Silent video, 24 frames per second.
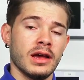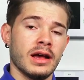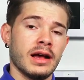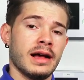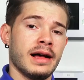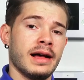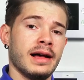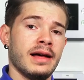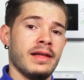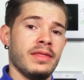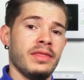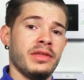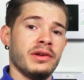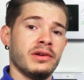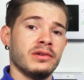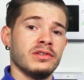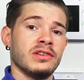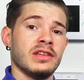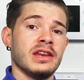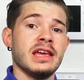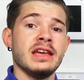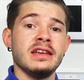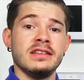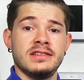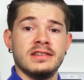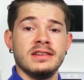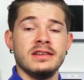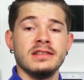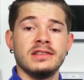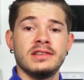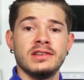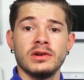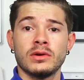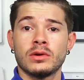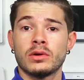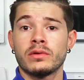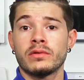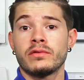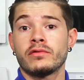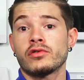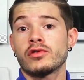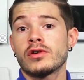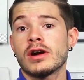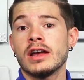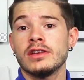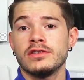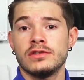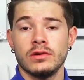uh, there's an AT&T or a
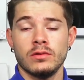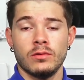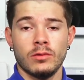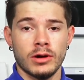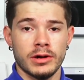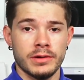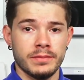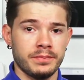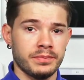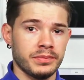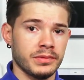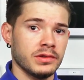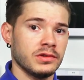Verizon one.